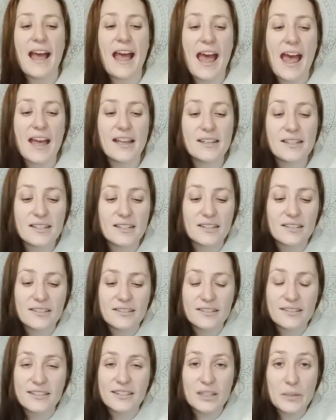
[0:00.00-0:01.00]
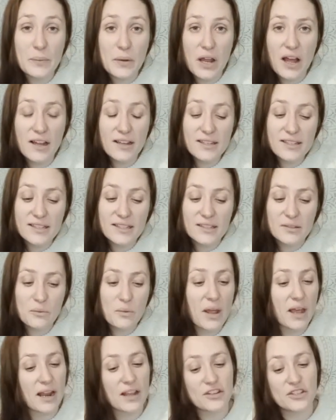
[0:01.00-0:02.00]
And the plant,
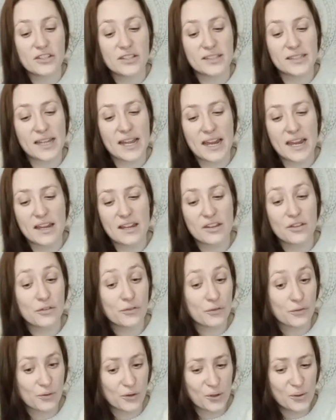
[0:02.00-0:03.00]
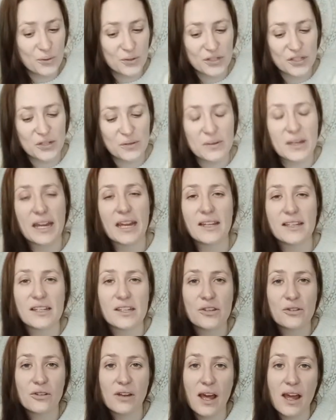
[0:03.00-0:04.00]
well, I should say the fruit you need
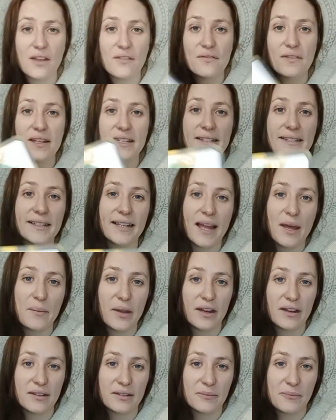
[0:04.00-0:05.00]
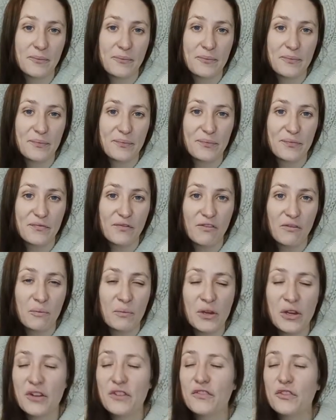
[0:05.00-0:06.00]
in your life is the lemon.
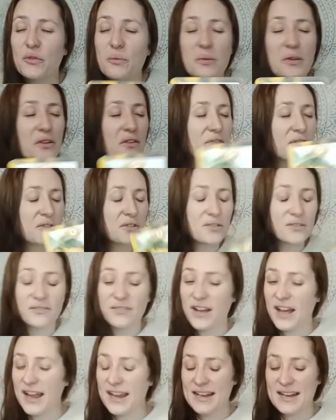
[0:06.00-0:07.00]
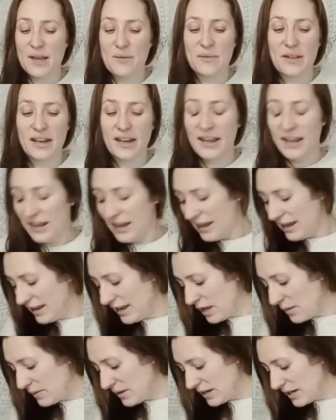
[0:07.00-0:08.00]
Beautiful, beautiful, divine lemon.
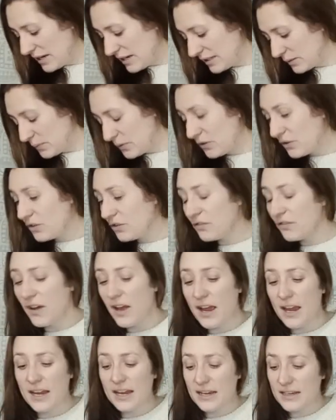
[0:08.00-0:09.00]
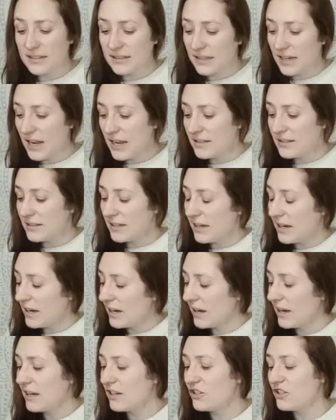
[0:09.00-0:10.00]
Lemon is purifying, it's
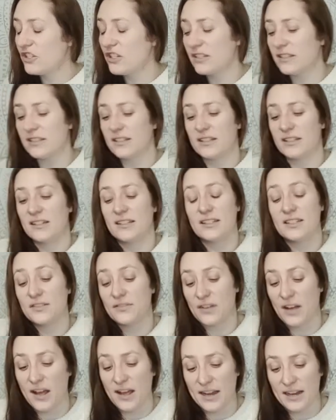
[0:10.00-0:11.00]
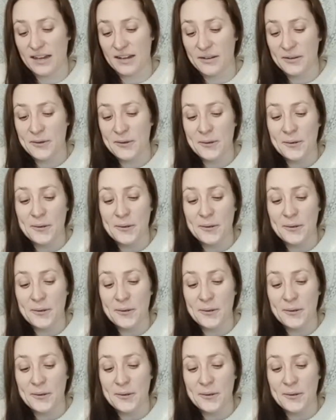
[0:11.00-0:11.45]
cleansing, it's divine.